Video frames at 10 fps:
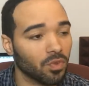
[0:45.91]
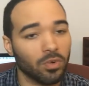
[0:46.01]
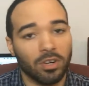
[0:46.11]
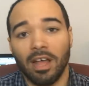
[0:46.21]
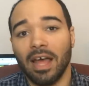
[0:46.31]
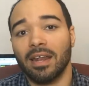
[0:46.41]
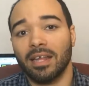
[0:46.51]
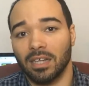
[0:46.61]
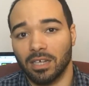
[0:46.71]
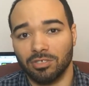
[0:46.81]
We don't have
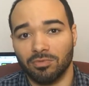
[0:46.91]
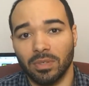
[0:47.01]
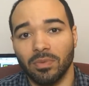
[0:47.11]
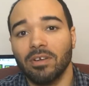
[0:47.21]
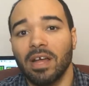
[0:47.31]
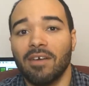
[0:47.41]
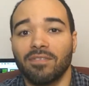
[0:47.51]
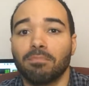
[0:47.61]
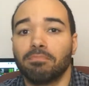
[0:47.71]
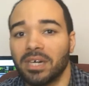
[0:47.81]
that luxury. We don't have
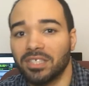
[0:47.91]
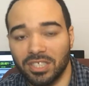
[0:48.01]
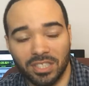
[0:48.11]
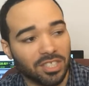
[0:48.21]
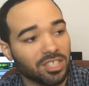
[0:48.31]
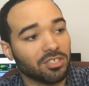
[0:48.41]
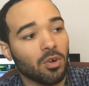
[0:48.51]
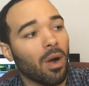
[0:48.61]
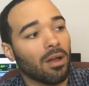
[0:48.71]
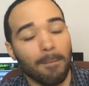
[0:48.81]
the budget to just
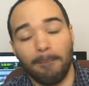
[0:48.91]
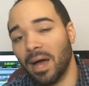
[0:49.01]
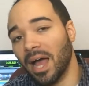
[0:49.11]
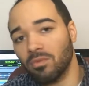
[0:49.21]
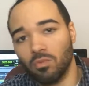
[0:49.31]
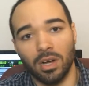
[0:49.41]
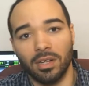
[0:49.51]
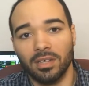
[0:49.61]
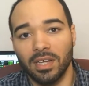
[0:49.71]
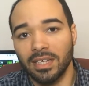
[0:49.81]
go out and buy one